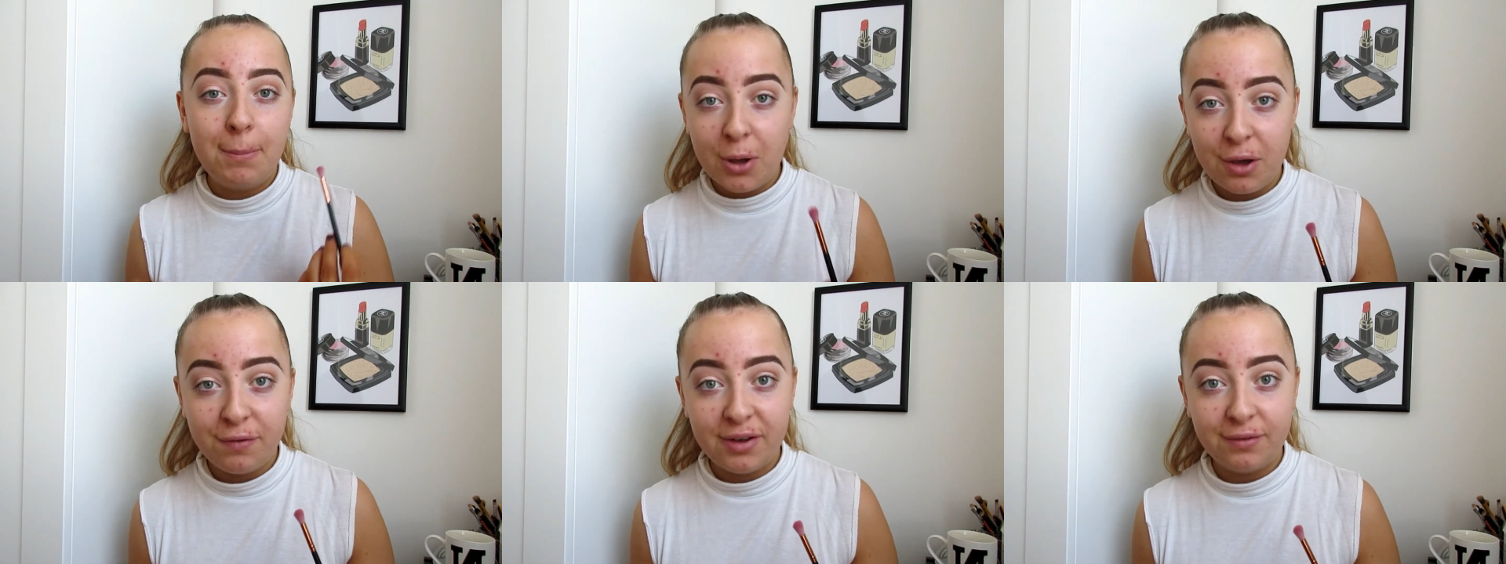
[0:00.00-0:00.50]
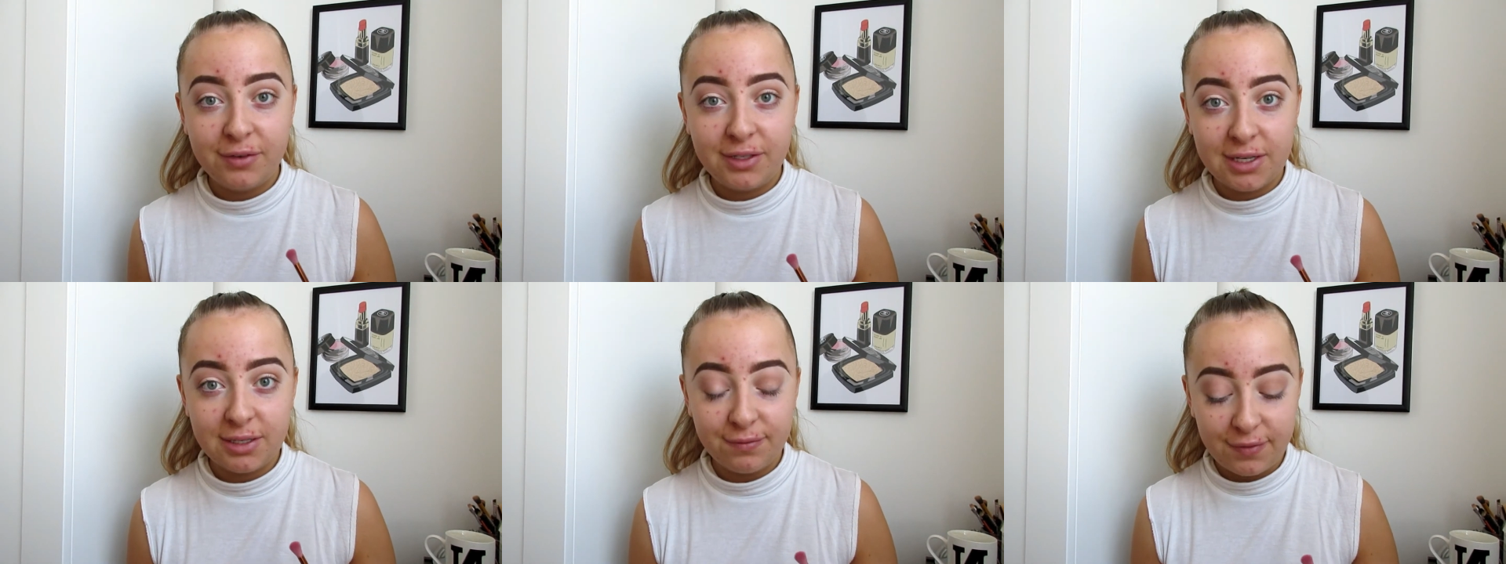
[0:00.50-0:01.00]
Perfect for
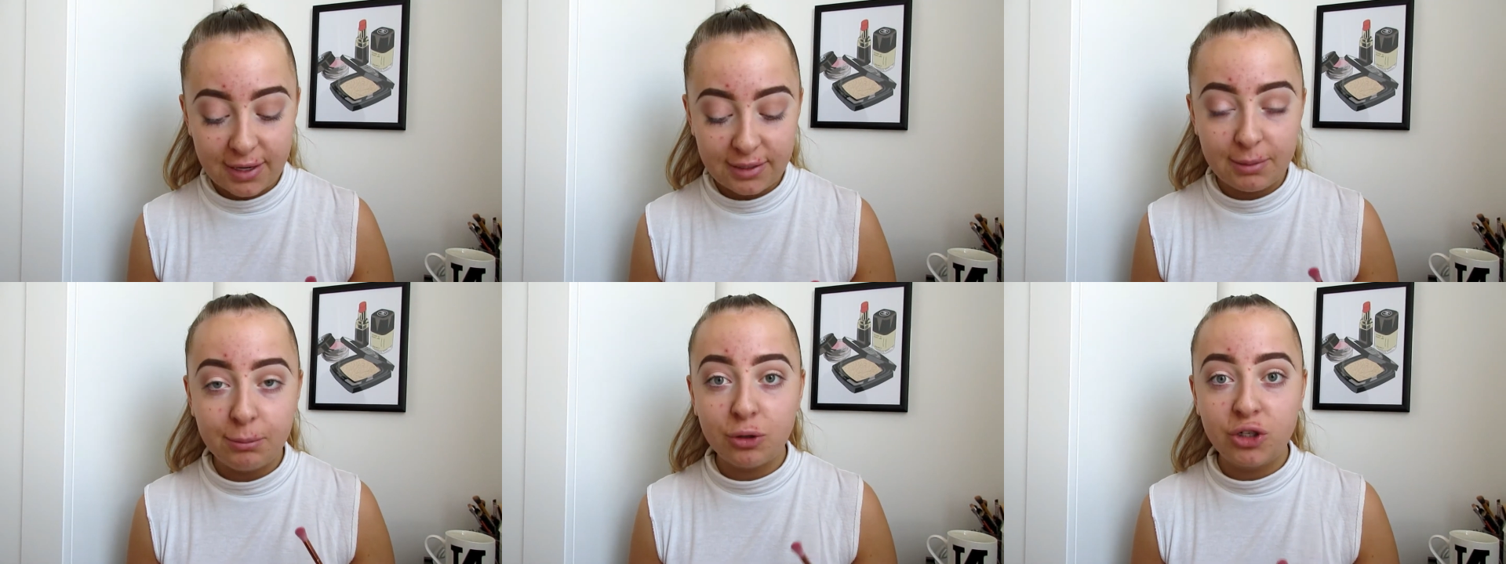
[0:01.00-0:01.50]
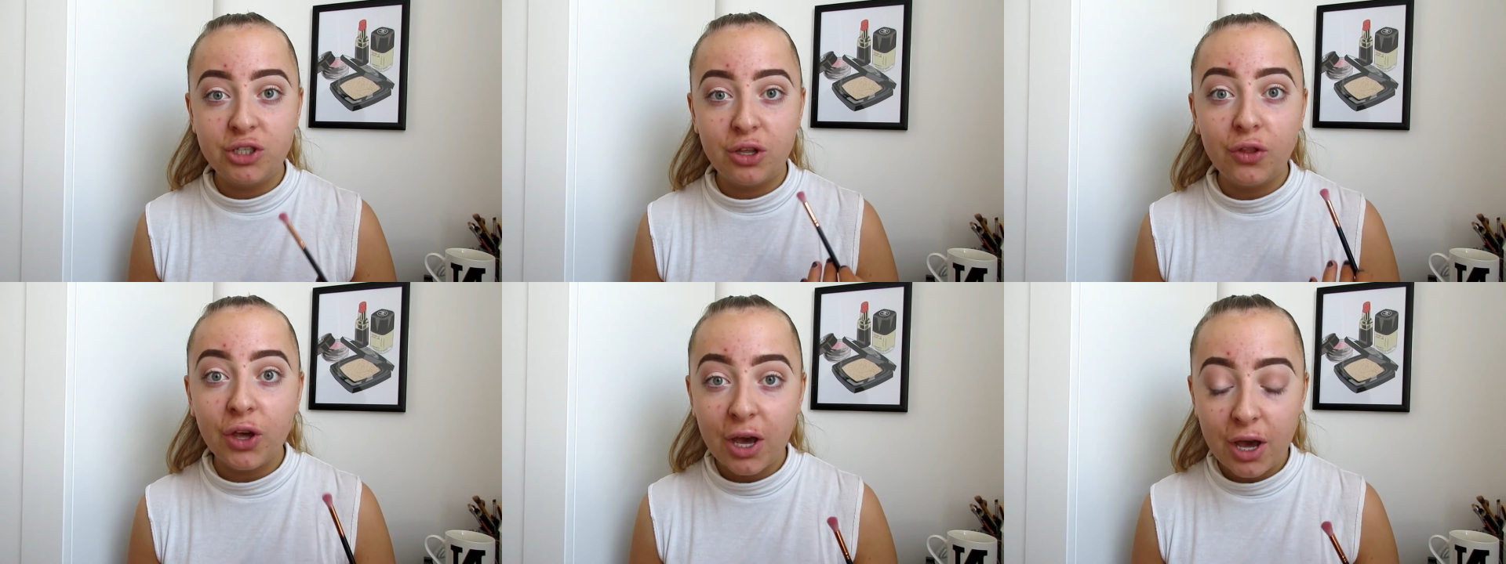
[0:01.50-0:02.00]
disinfecting brushes
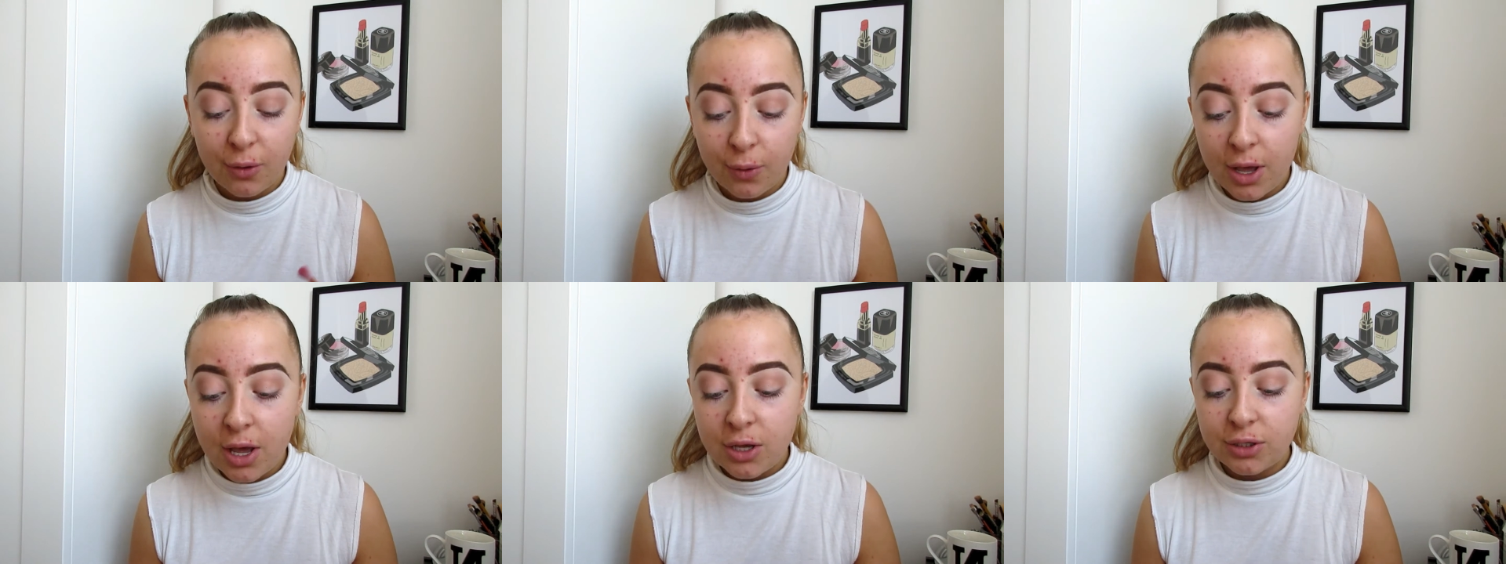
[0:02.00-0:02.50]
on the go.